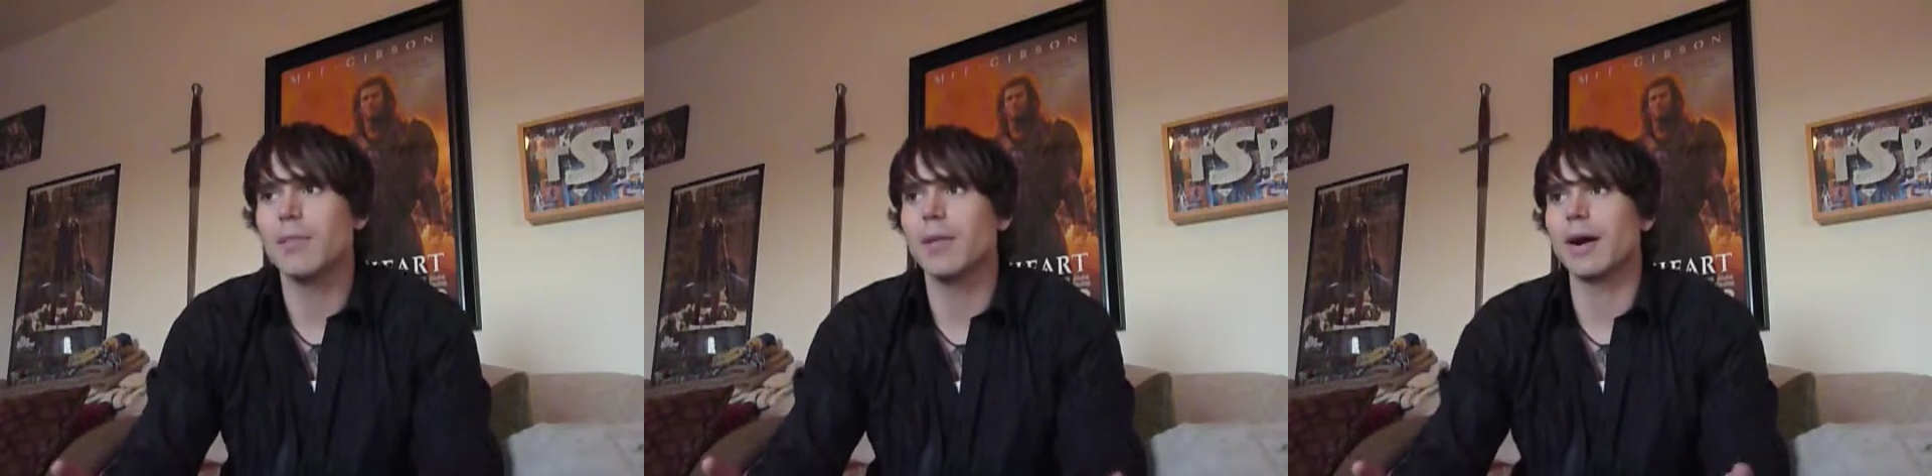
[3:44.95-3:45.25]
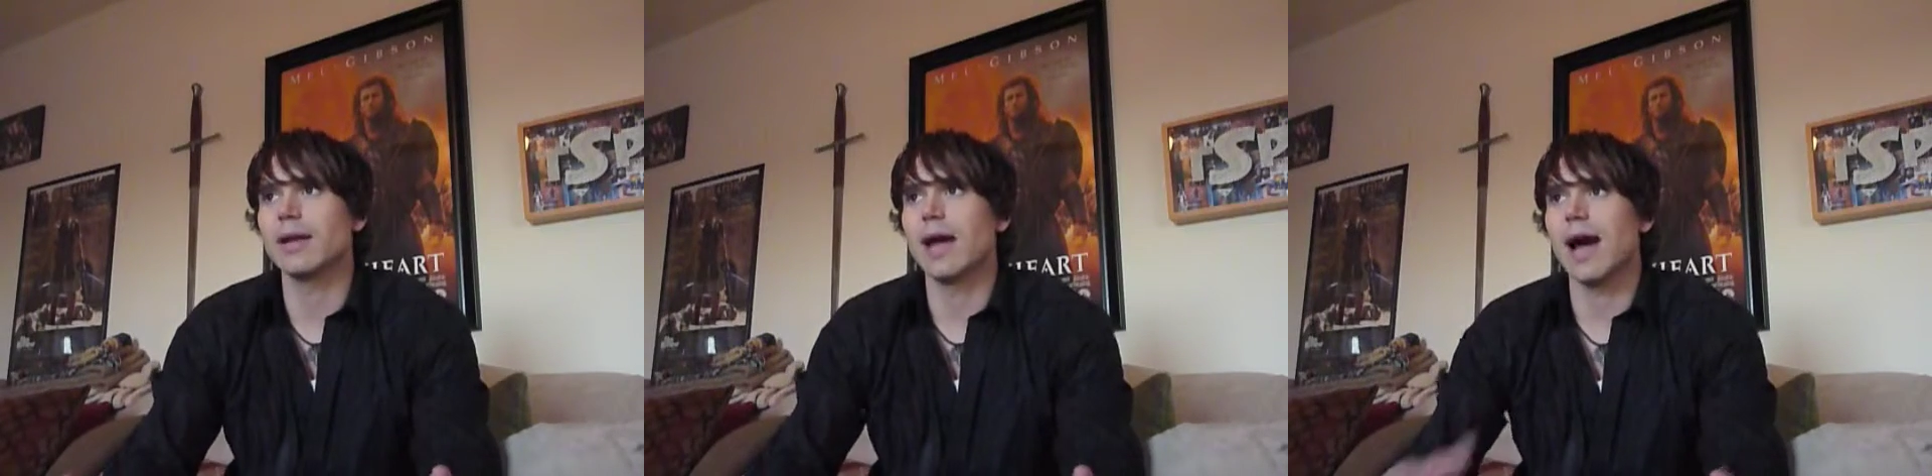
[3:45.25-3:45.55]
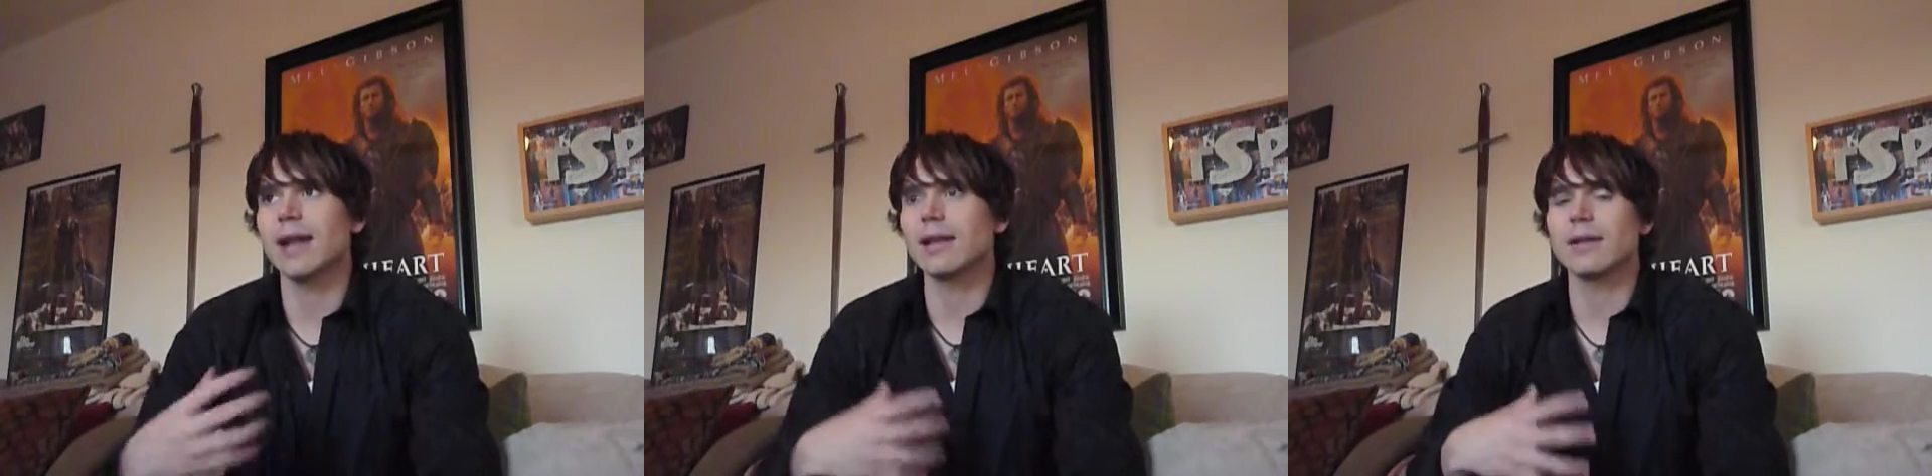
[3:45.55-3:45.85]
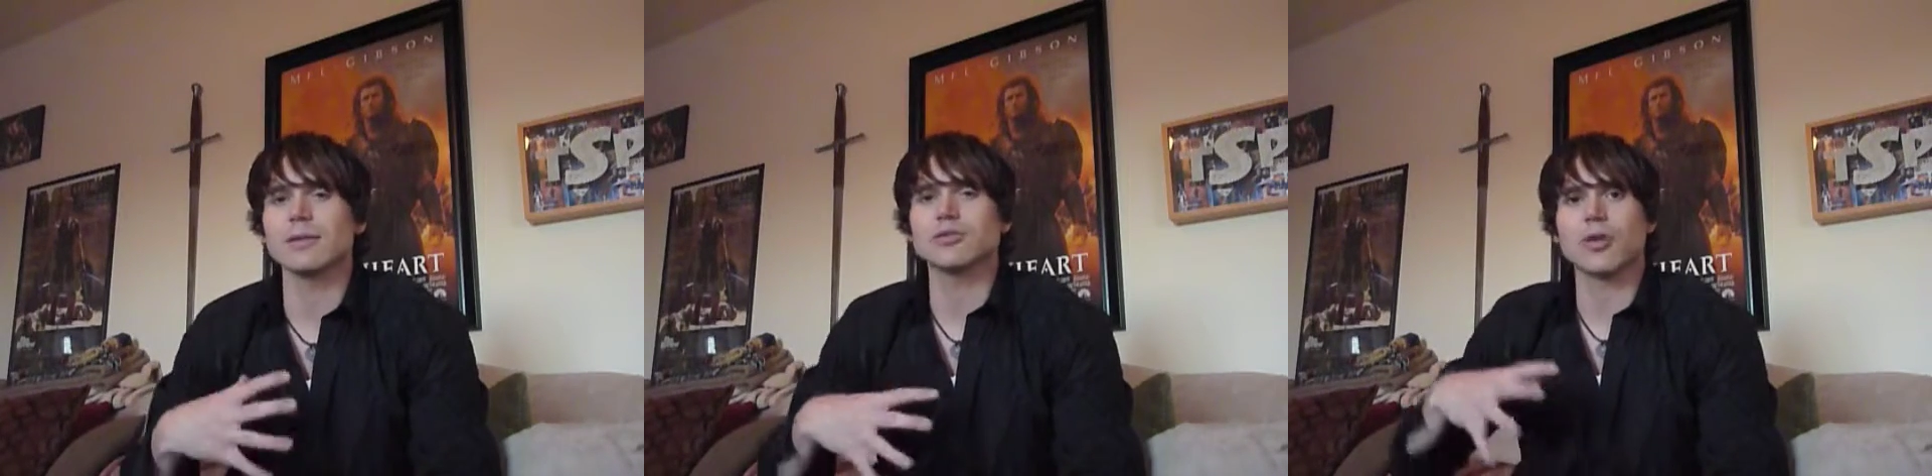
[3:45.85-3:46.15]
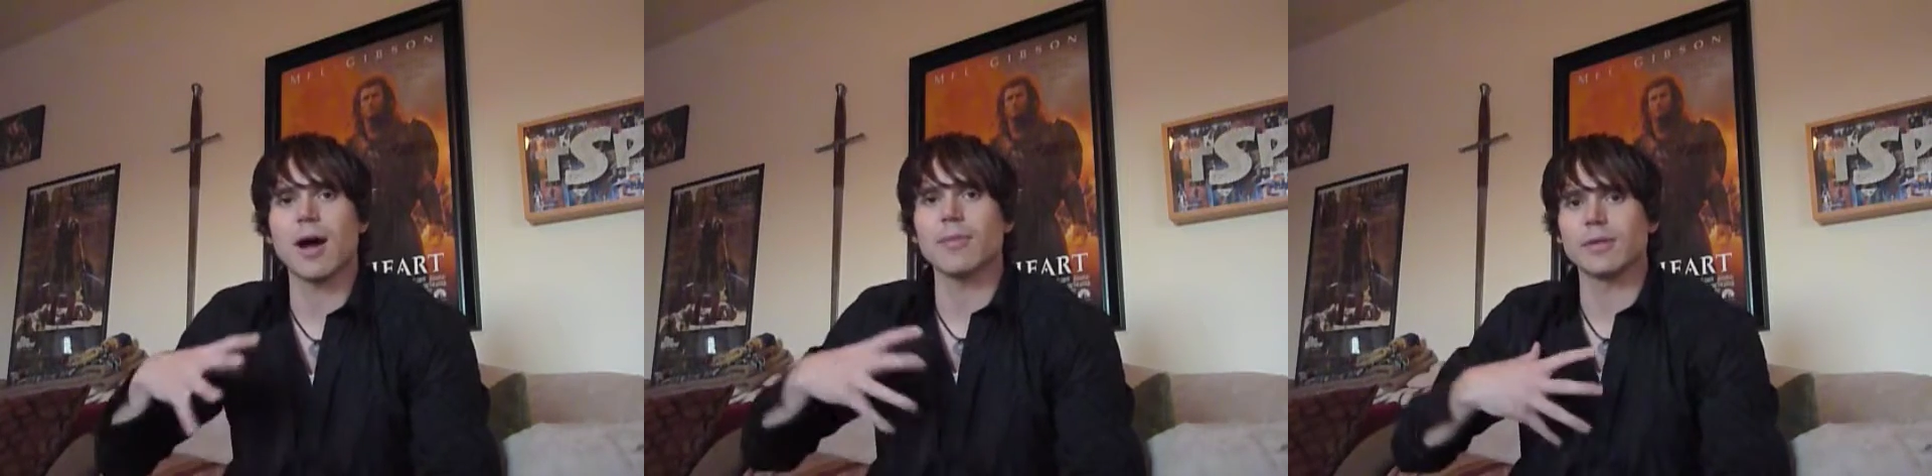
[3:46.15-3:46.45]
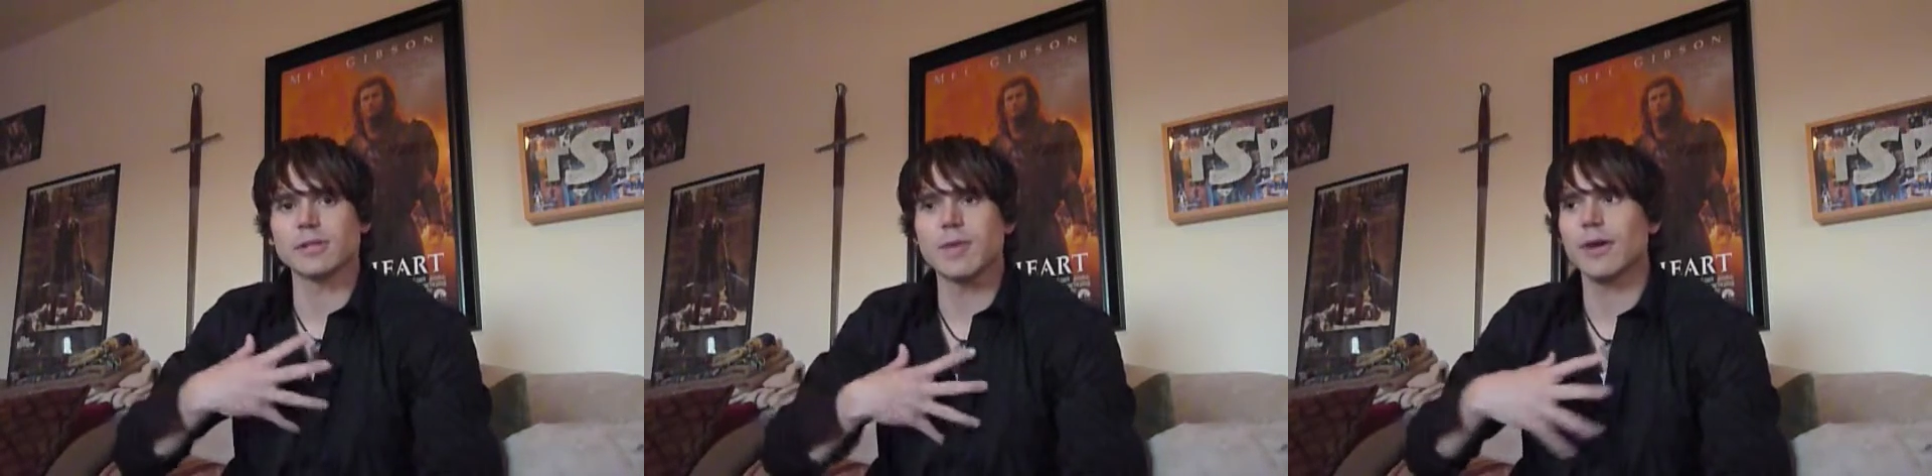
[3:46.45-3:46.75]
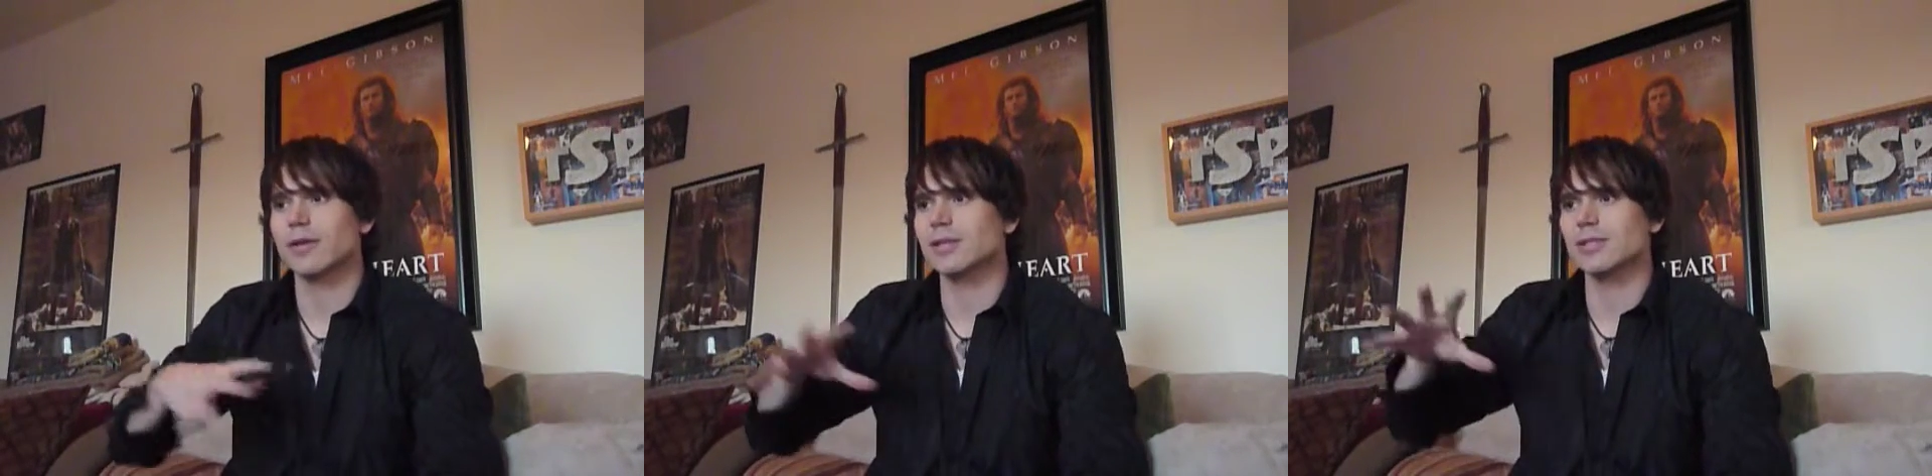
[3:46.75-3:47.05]
But the
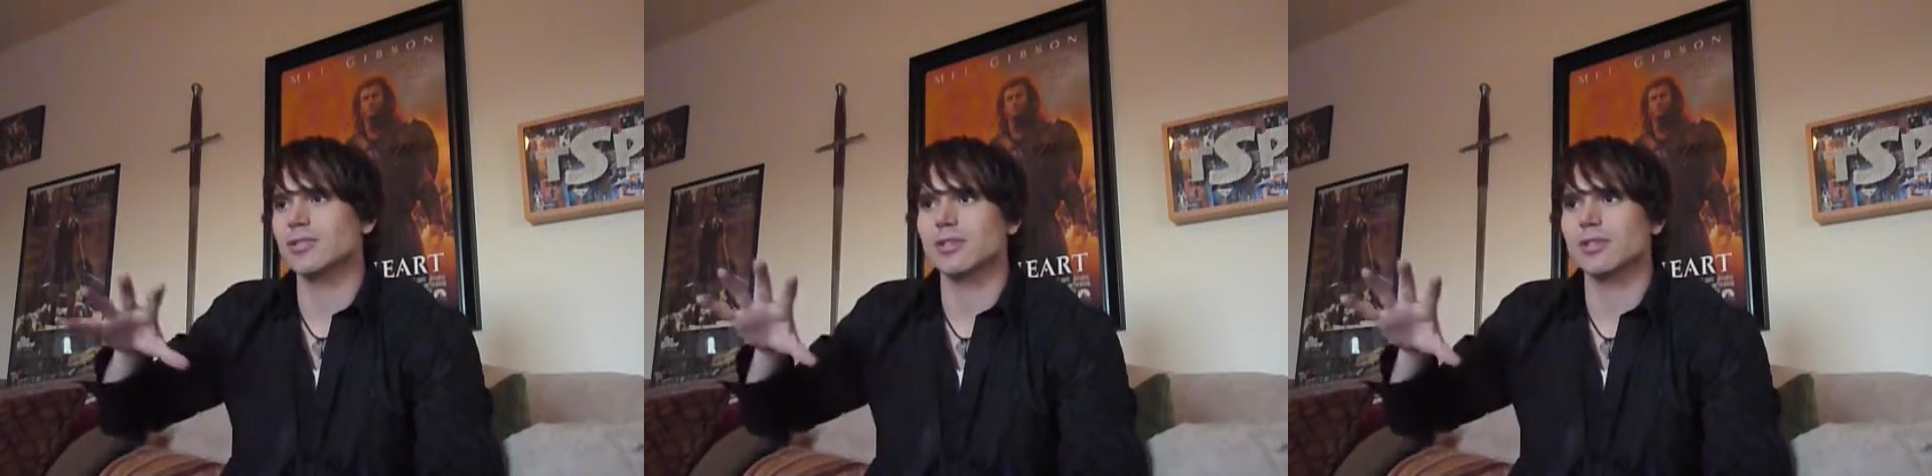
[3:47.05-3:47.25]
speaker doesn't